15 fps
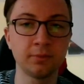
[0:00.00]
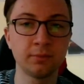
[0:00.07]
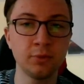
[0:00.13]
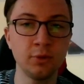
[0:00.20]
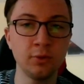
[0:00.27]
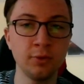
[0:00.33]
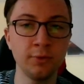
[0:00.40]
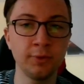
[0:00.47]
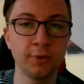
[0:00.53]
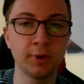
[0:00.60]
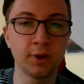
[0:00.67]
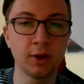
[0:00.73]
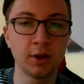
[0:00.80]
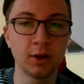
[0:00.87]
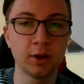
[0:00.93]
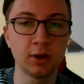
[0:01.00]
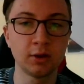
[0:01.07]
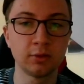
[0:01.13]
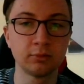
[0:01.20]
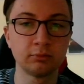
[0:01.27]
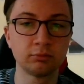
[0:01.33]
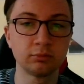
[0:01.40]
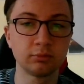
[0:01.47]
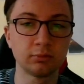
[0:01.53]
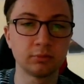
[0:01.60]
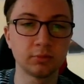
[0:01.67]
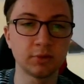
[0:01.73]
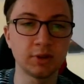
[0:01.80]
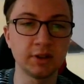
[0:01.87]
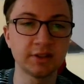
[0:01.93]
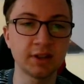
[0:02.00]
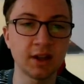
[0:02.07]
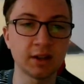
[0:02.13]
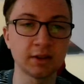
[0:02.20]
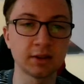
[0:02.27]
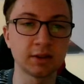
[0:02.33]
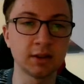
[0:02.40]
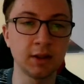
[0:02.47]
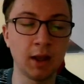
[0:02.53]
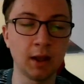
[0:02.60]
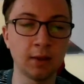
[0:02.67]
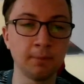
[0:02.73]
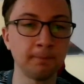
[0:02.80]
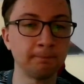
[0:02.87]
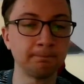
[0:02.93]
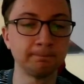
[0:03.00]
move decided the game.